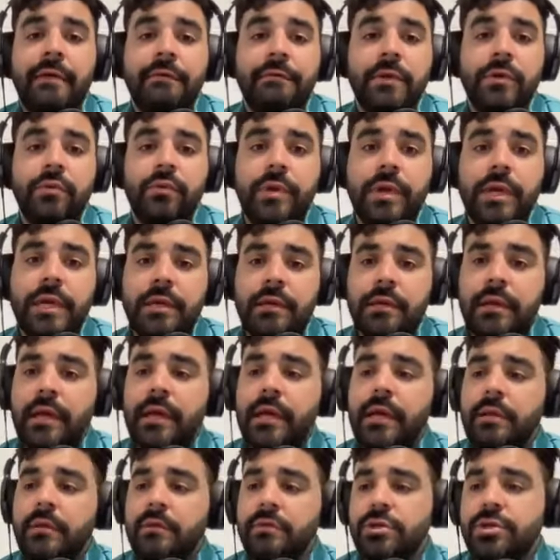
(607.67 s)
every week
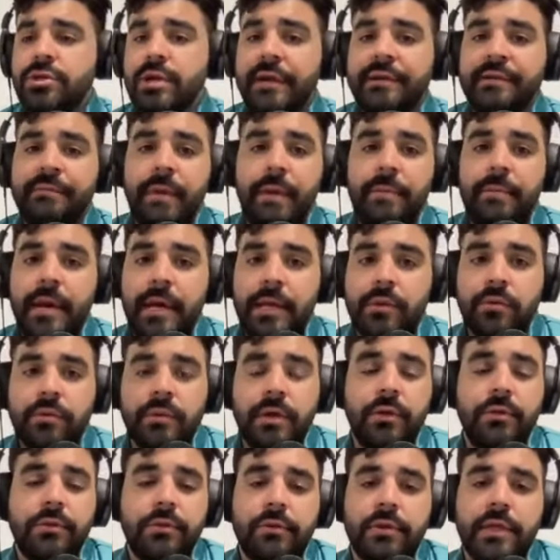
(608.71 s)
and distracting my mind
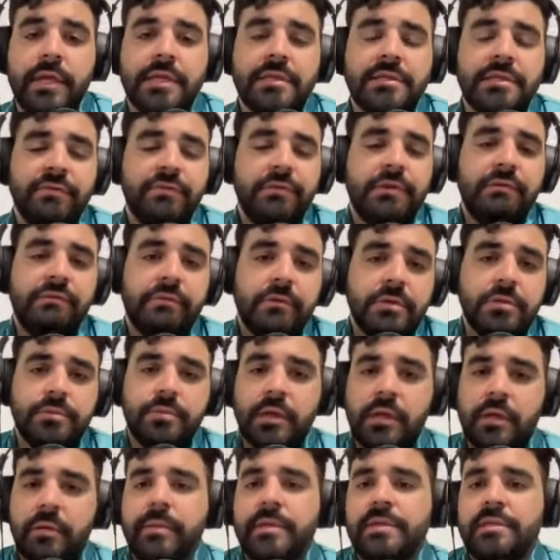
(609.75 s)
with other things, even if it was
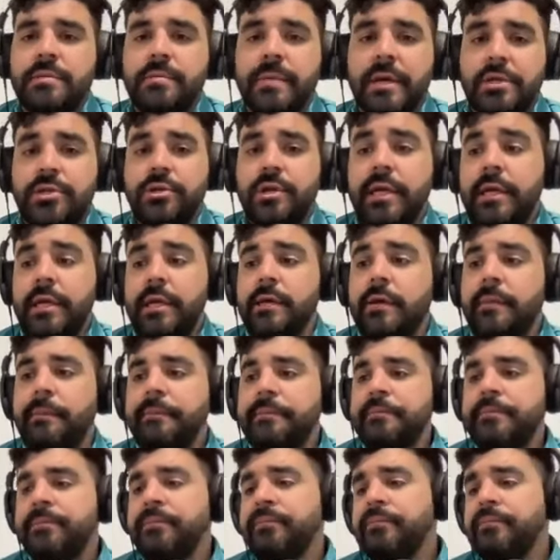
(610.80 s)
bringing me some extra income.